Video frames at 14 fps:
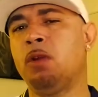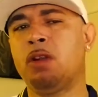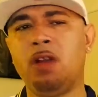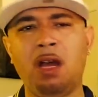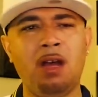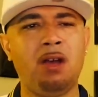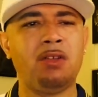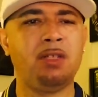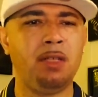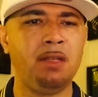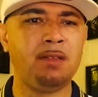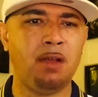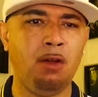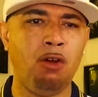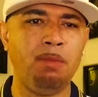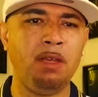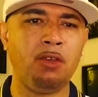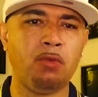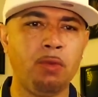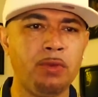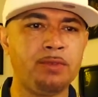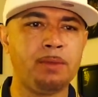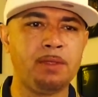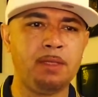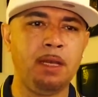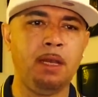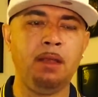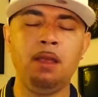were called to his home in Crystal
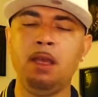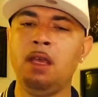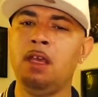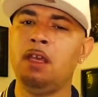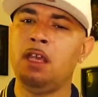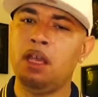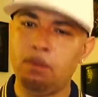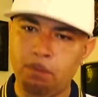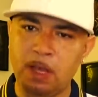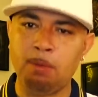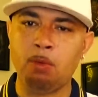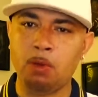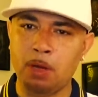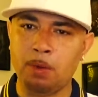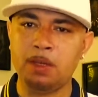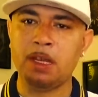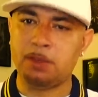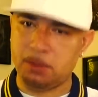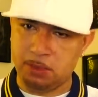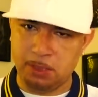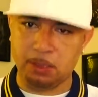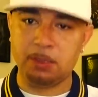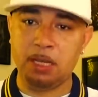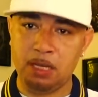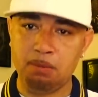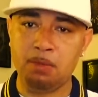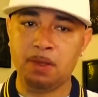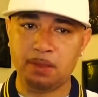City in February. Yes, took
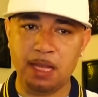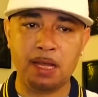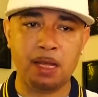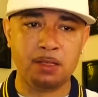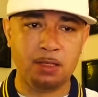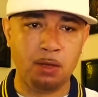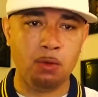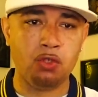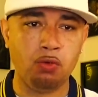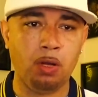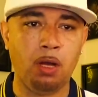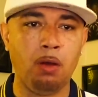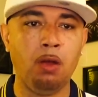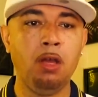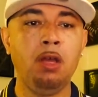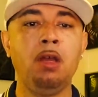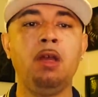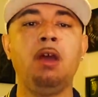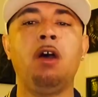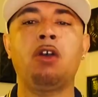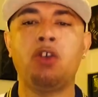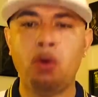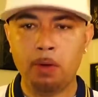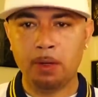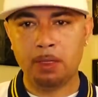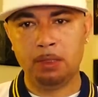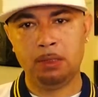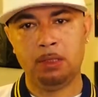10 months, like I told you all.
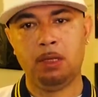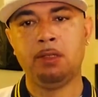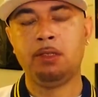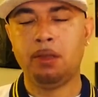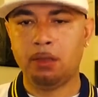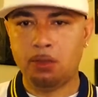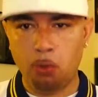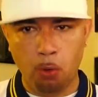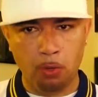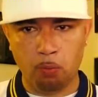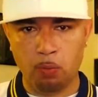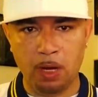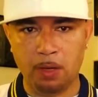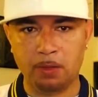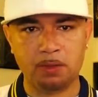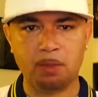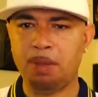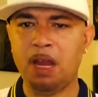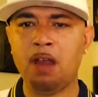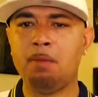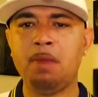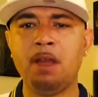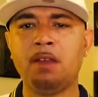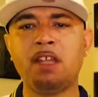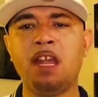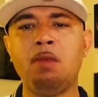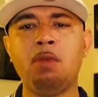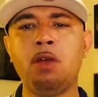According to the court records, the paramedics
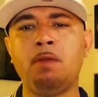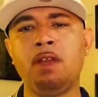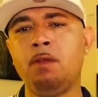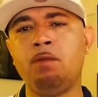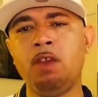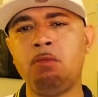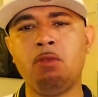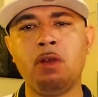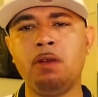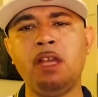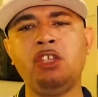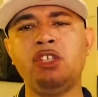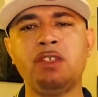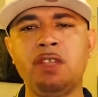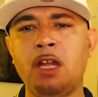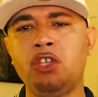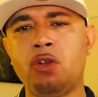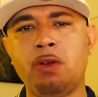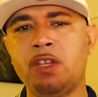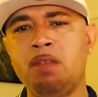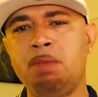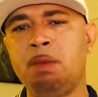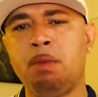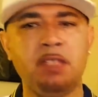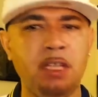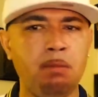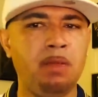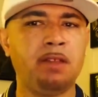came over there in February and they just now charging these people
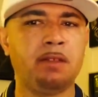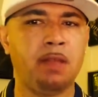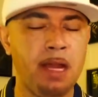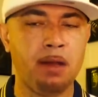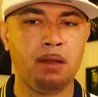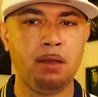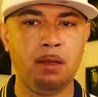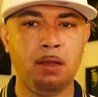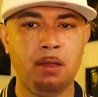10 months later